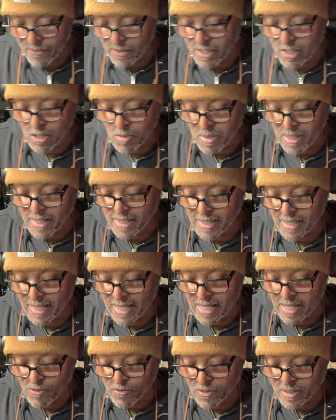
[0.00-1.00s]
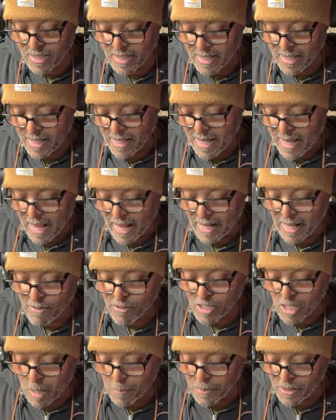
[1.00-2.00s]
it to me as a gift, and I've
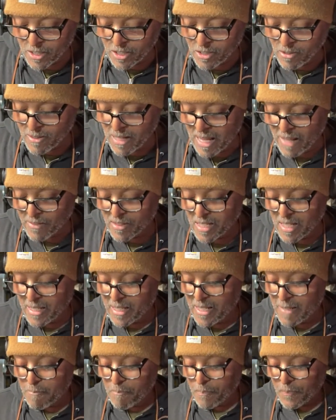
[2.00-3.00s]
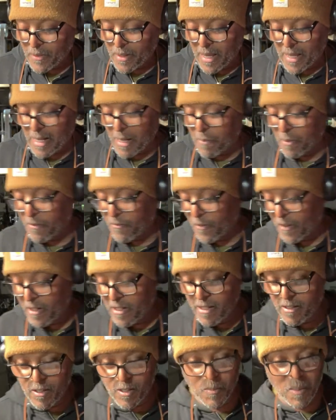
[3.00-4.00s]
sharpened 2 knives on it, and I prefer
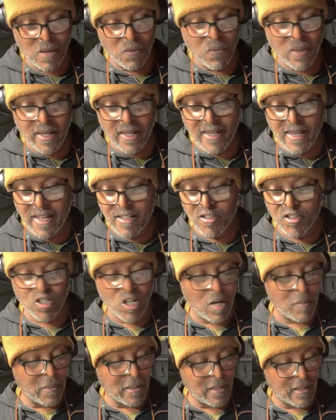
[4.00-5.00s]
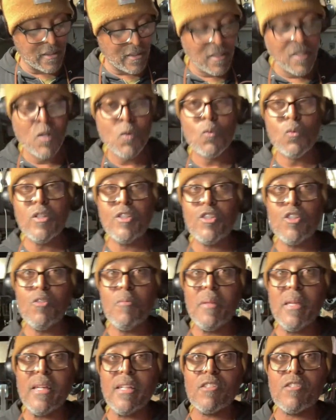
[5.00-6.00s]
to use my Wicked Edge sharpener. Would you
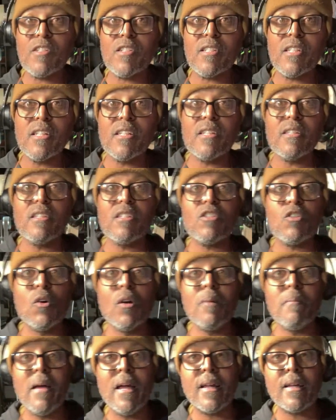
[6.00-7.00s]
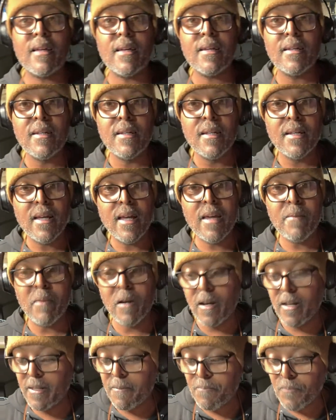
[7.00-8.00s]
be interested in the Tormek?" Hey,
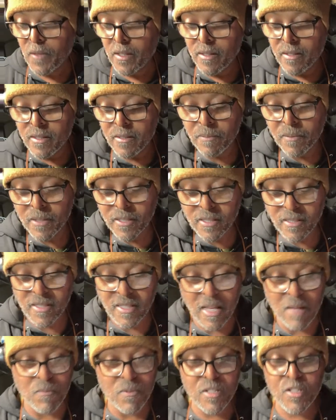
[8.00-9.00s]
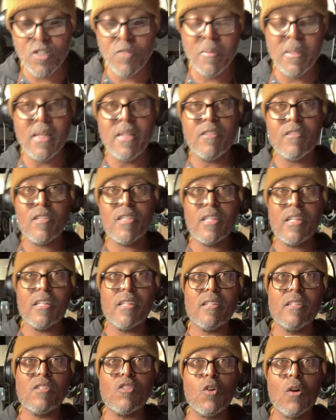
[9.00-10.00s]
Barney, the person said, "Would you be interested
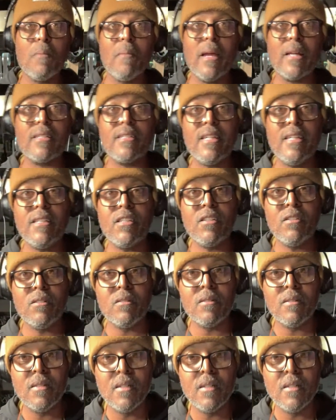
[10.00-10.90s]
in the Tormek T2?"